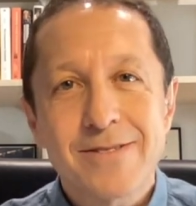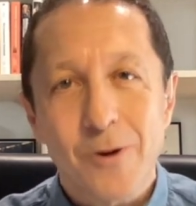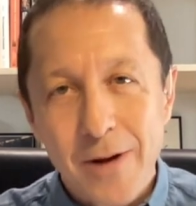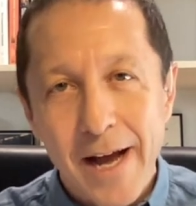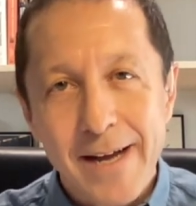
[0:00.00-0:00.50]

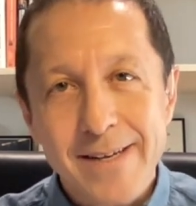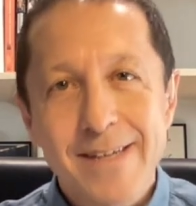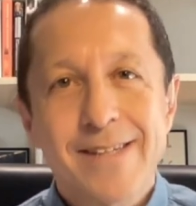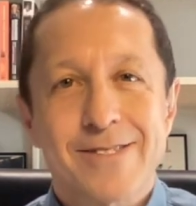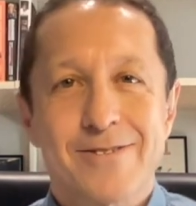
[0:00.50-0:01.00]
Okay?
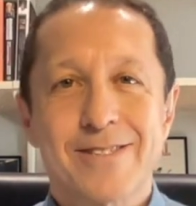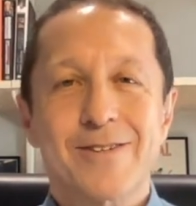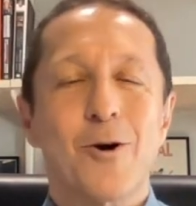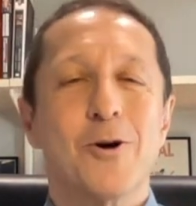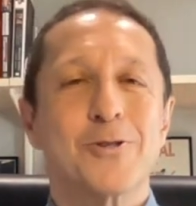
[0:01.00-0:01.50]
So
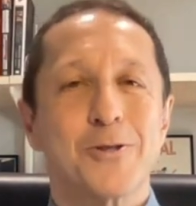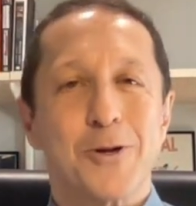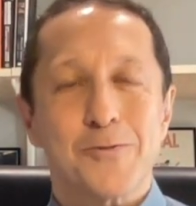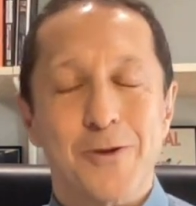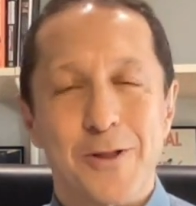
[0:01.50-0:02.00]
let's call it the
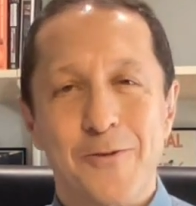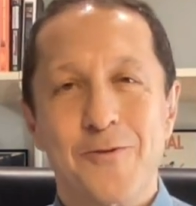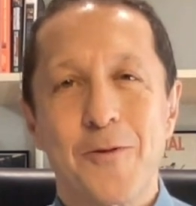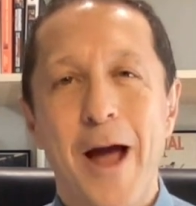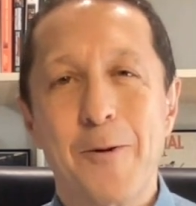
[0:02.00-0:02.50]
little brother
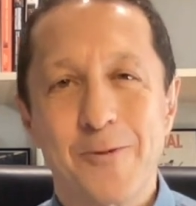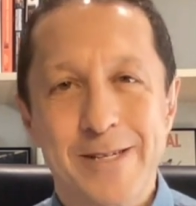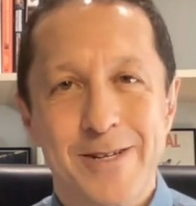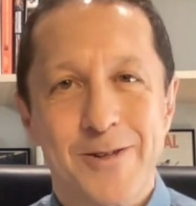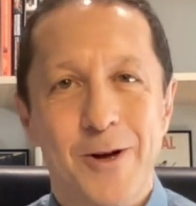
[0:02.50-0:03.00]
for that
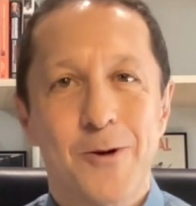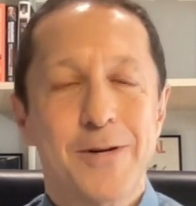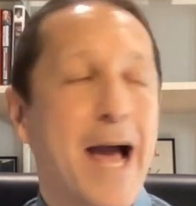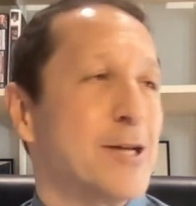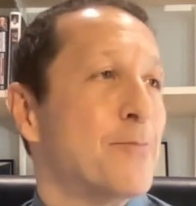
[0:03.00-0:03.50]
reason
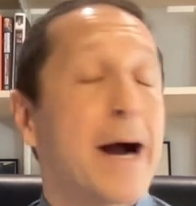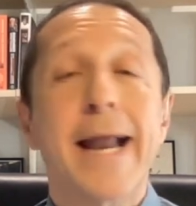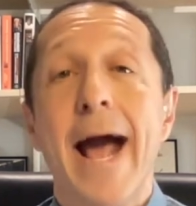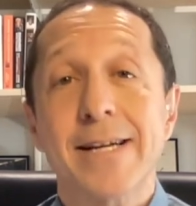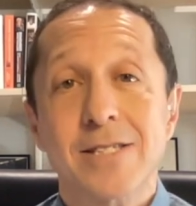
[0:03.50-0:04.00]
alone. Now, you
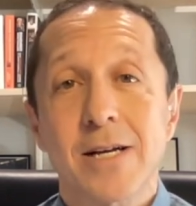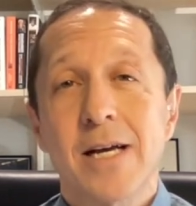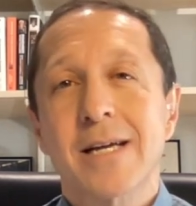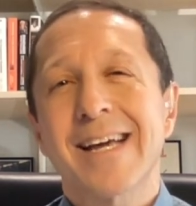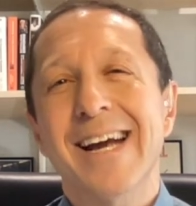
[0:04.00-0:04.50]
might ask,
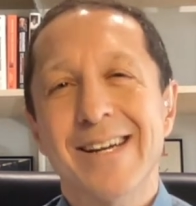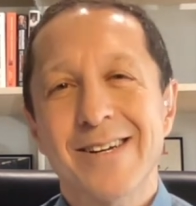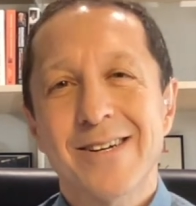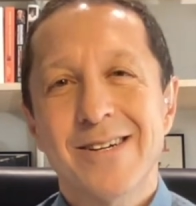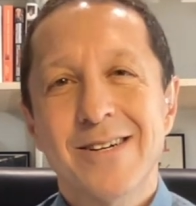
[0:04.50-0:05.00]

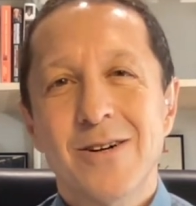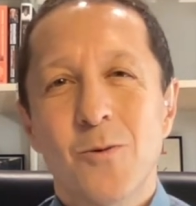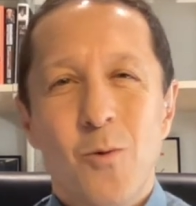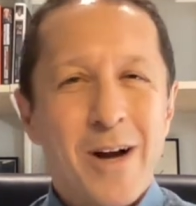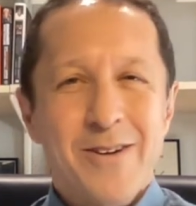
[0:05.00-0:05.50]
Ken,
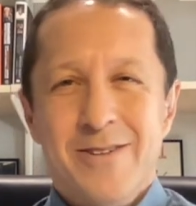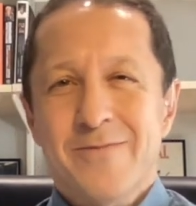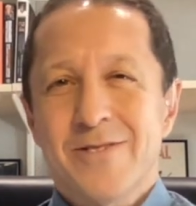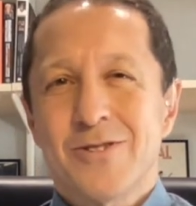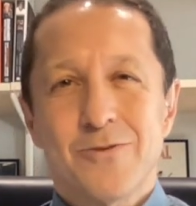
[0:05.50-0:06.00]
why are you
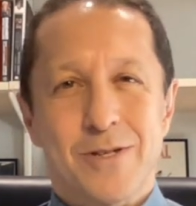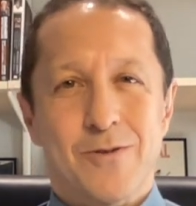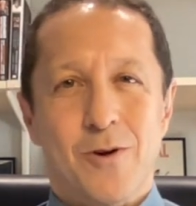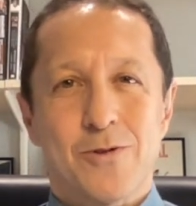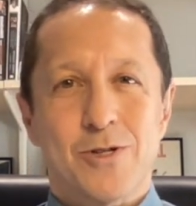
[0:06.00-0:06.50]
even doing
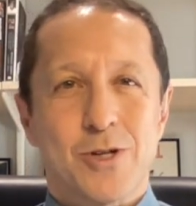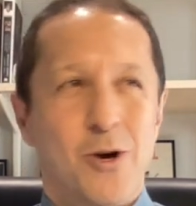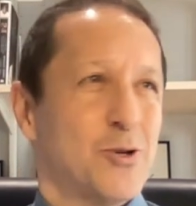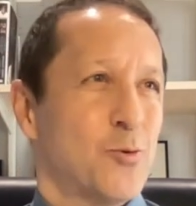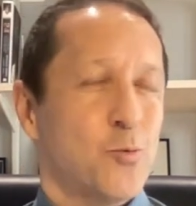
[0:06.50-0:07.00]
your own
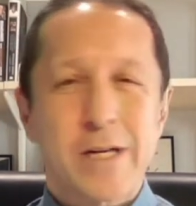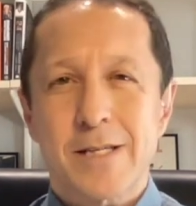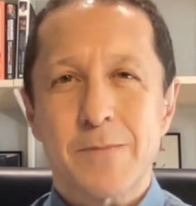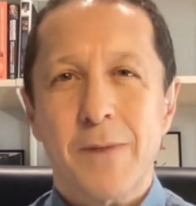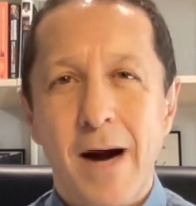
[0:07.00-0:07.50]
show, your
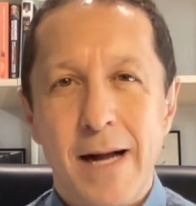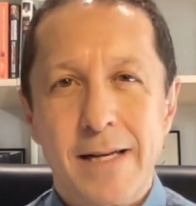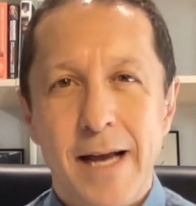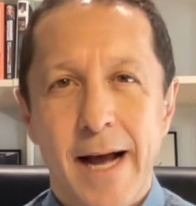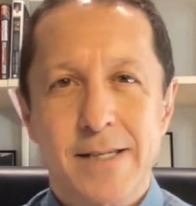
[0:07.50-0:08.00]
weekly
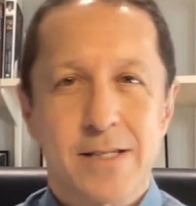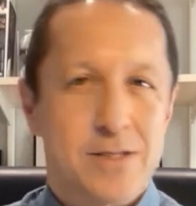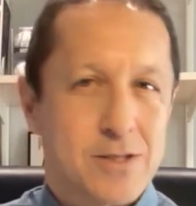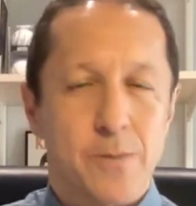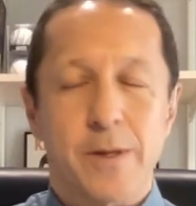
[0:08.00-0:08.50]
podcast?
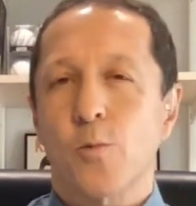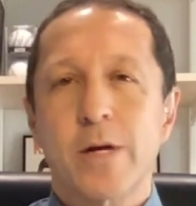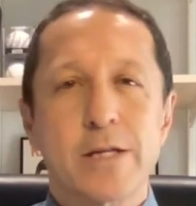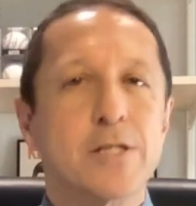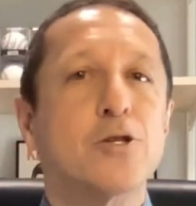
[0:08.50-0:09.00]
This is going to be a
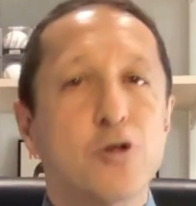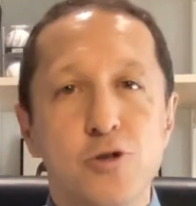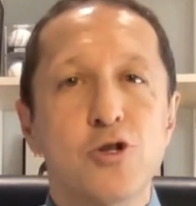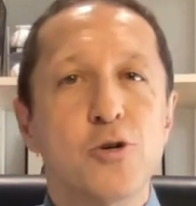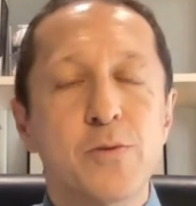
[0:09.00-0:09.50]
weekly
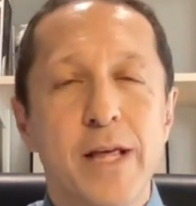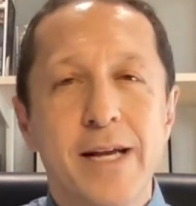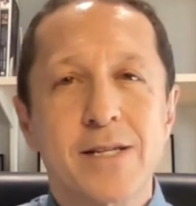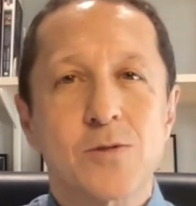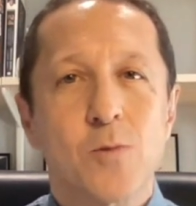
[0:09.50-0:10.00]
YouTube
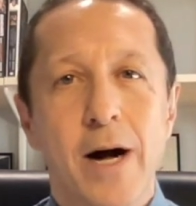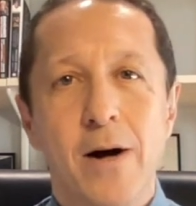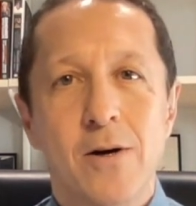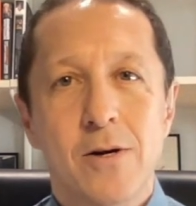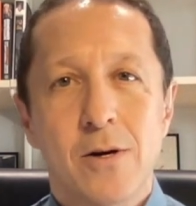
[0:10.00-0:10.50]
thing as
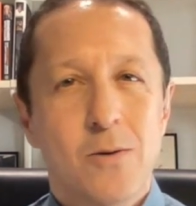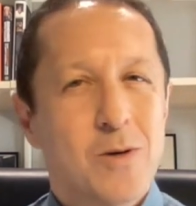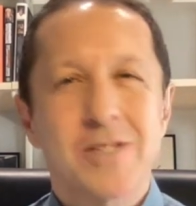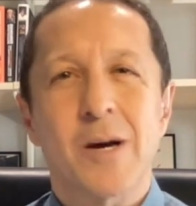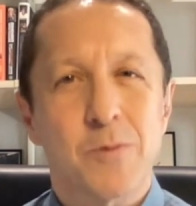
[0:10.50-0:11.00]
well.
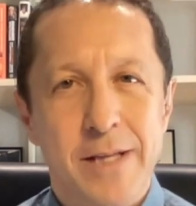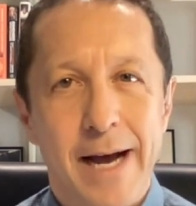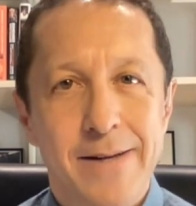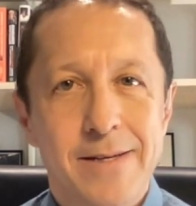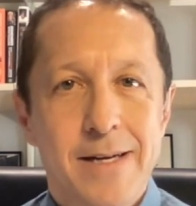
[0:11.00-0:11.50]
What's up with
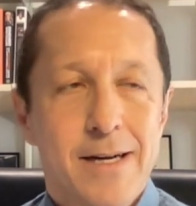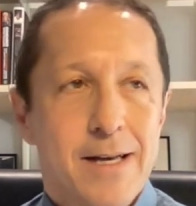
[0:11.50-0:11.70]
that?